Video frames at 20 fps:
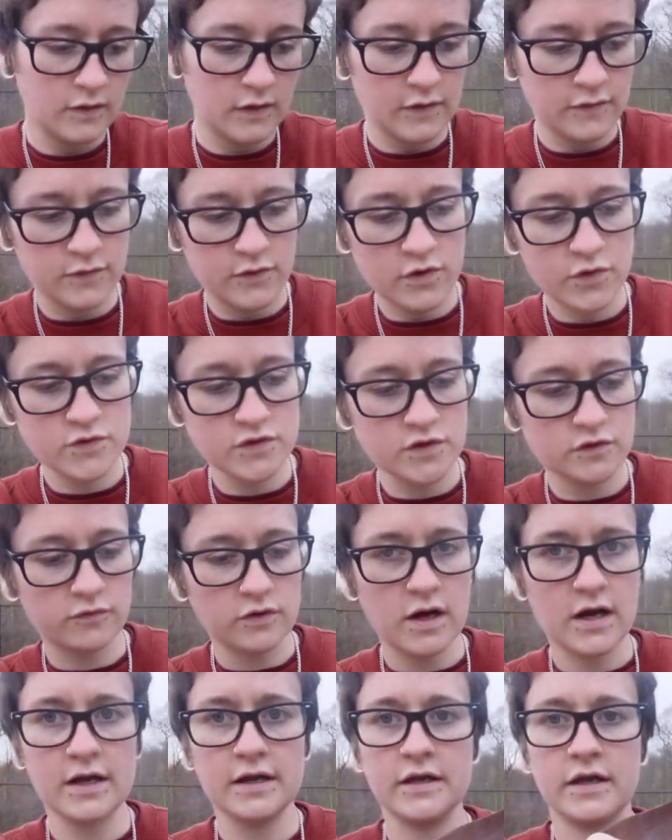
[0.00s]
And those are
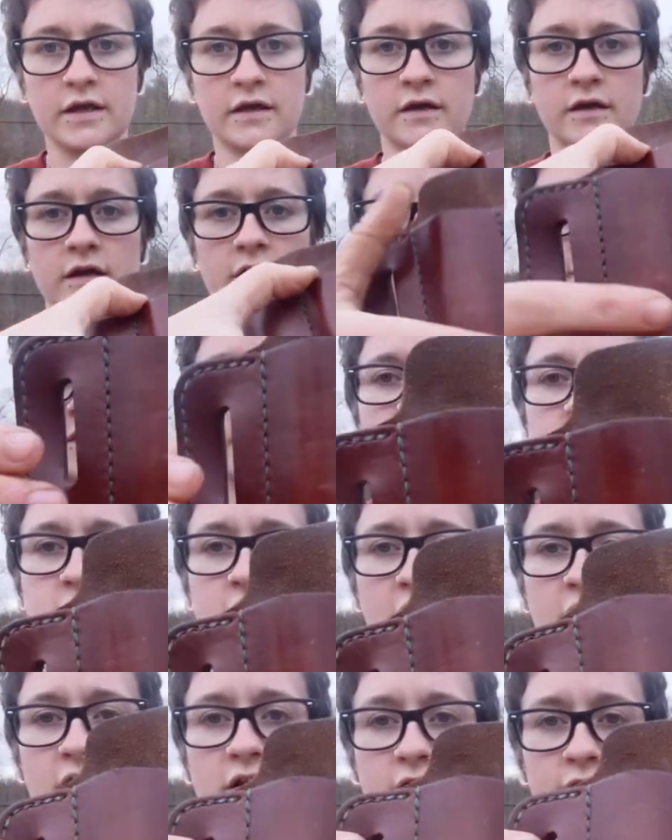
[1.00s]
riding in the
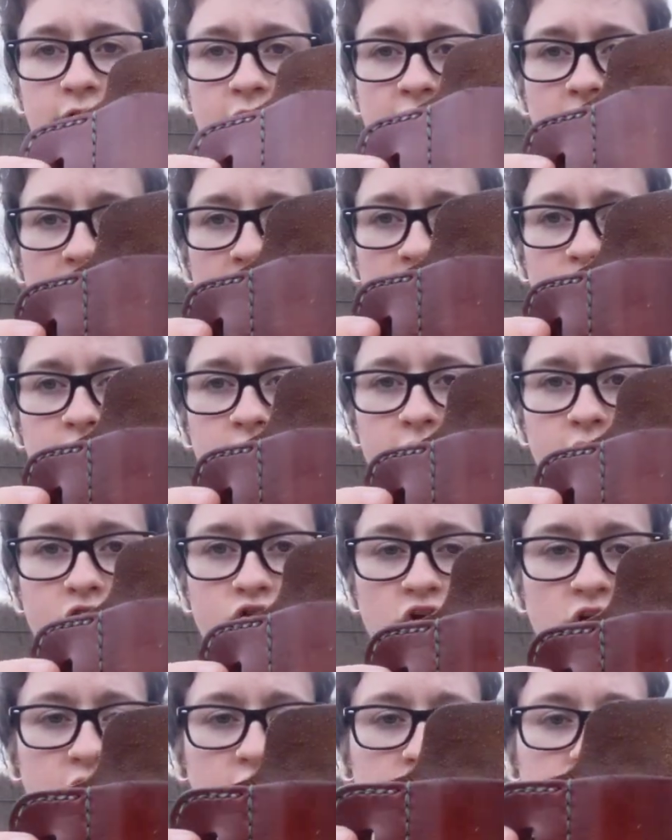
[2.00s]
Tale of Knives
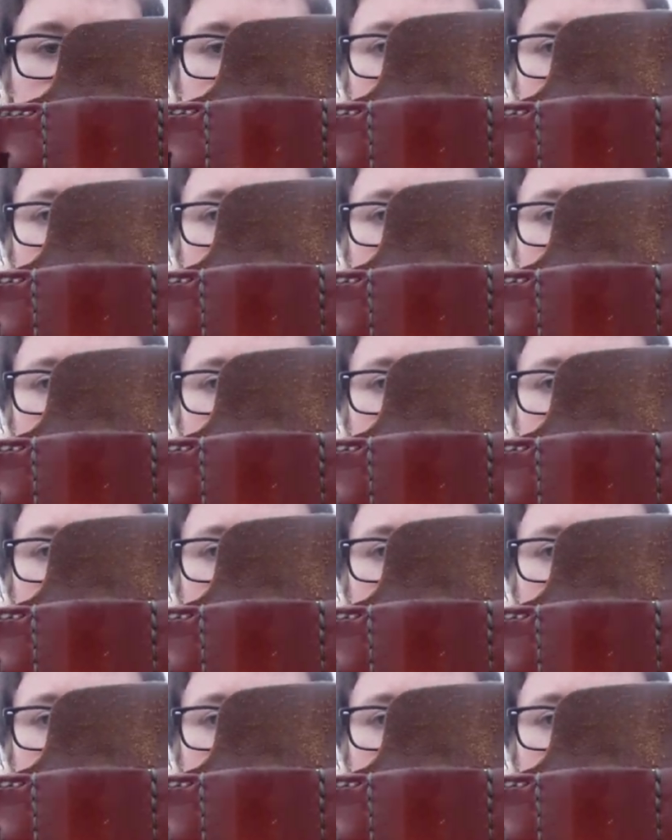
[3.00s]
sheath.